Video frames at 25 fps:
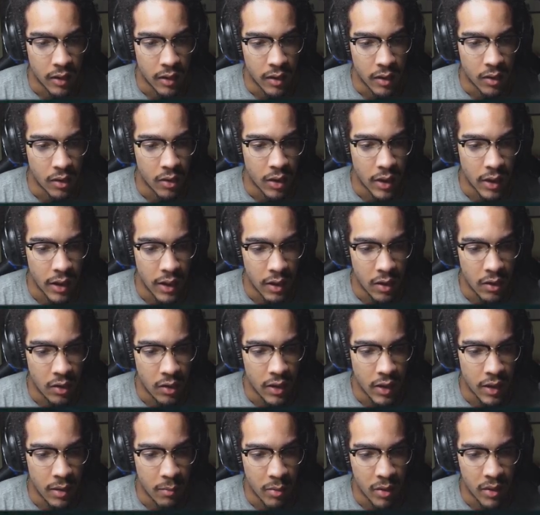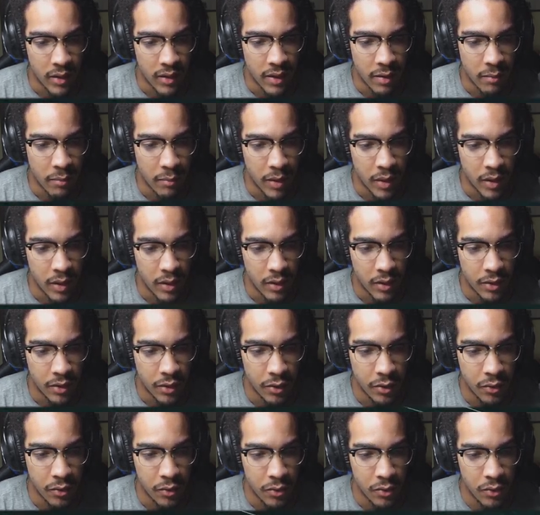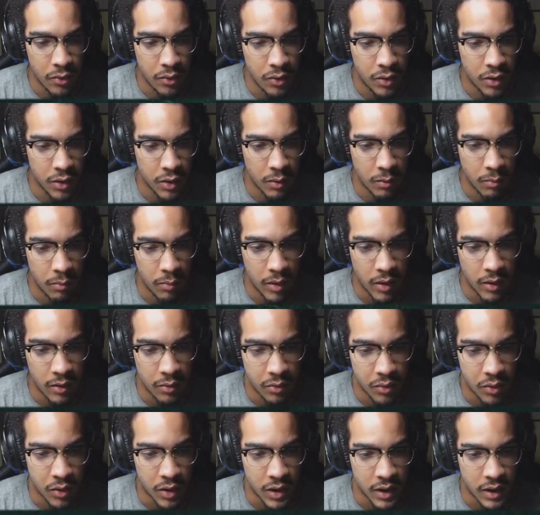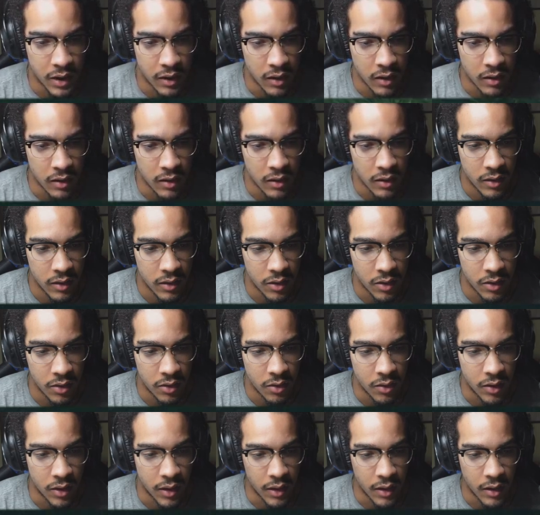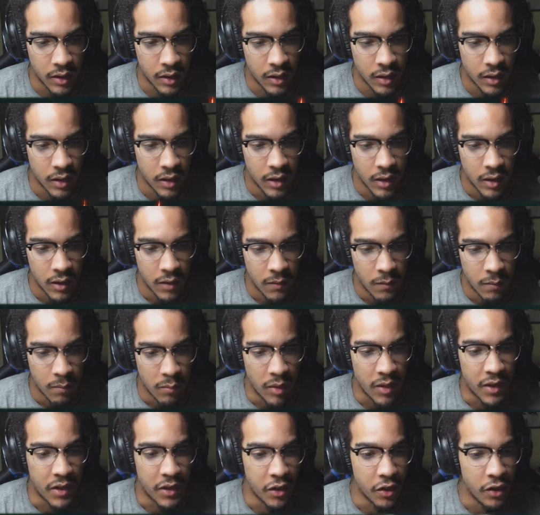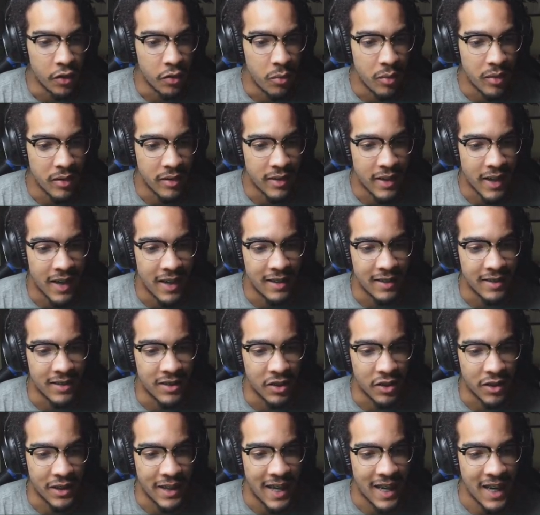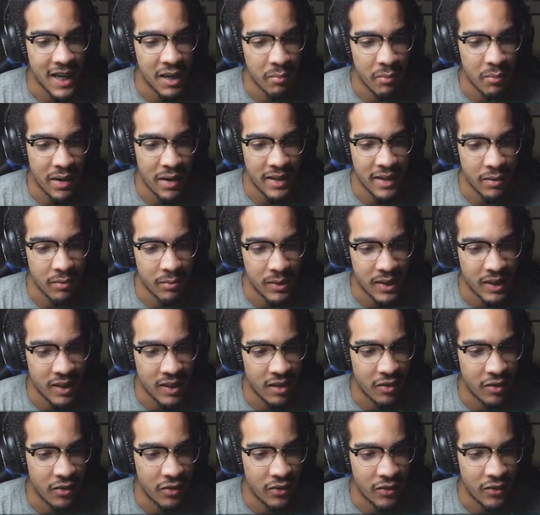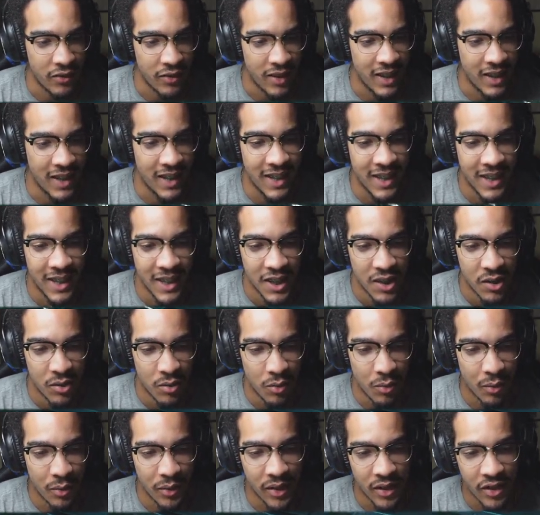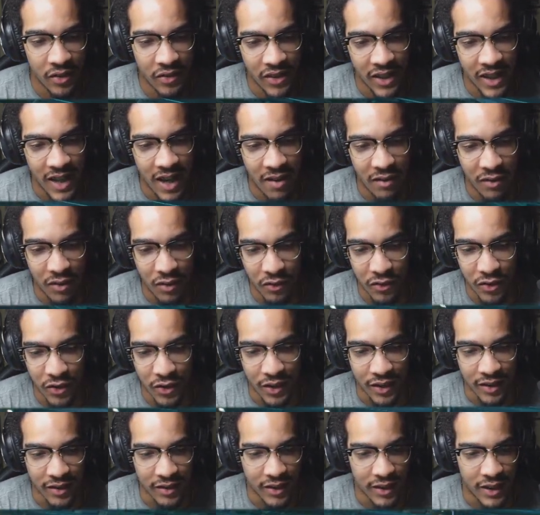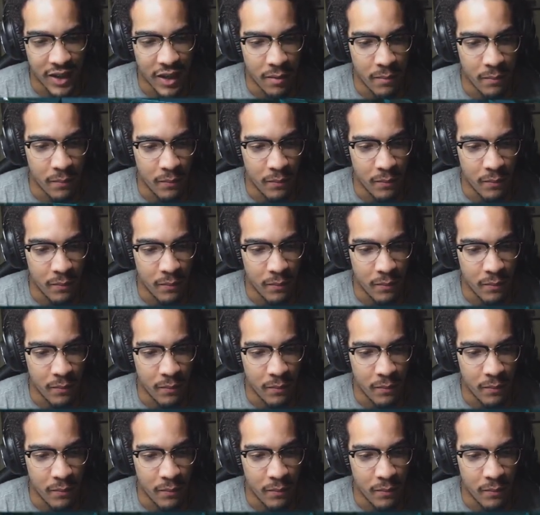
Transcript: Yeah, okay, but them huge boss with the shields, they're annoying. But the other ones, guys, they're dying by themselves. We don't even have to focus on them.